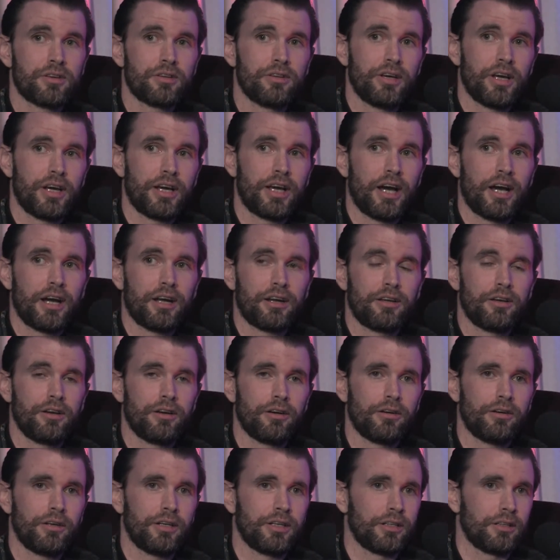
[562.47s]
got
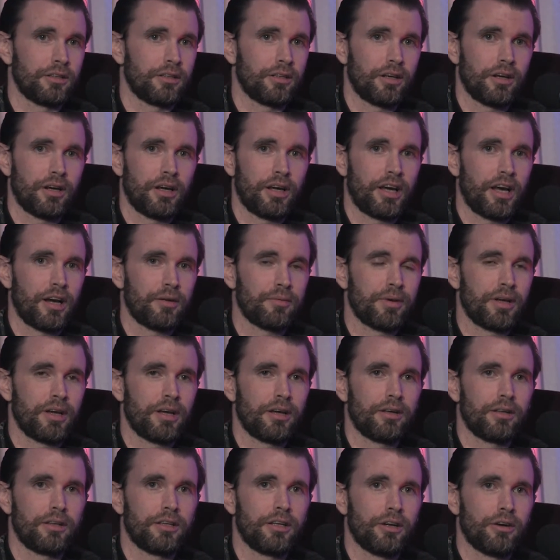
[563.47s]
here and I got
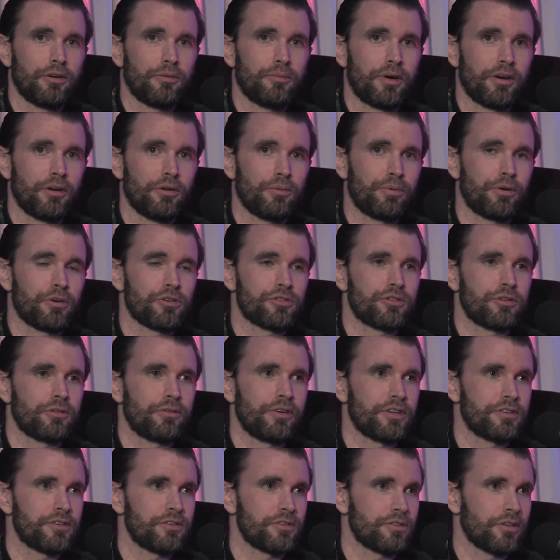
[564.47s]
my own personal
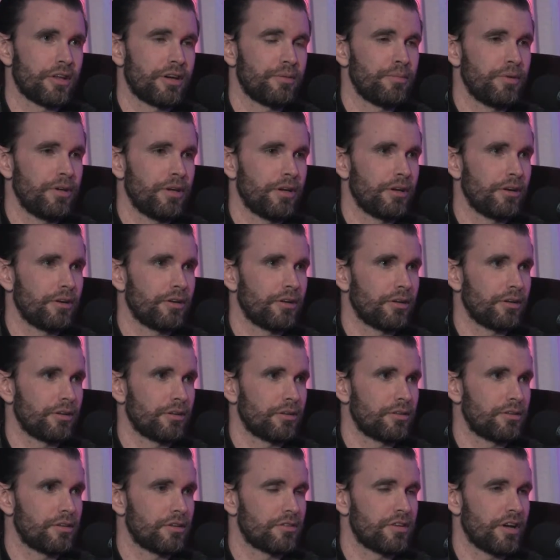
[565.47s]
reasons led me here
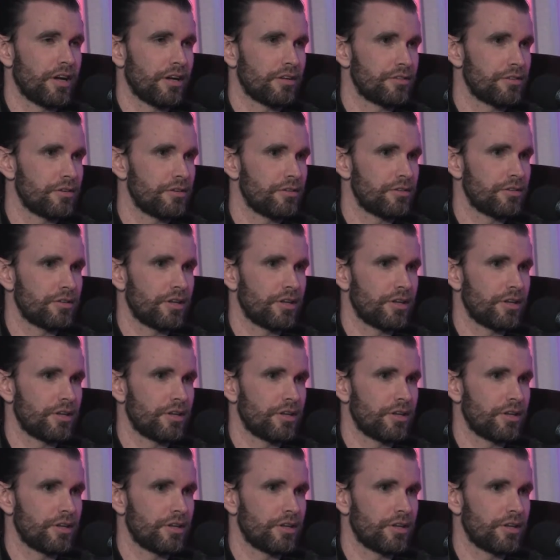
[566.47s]
to Texas,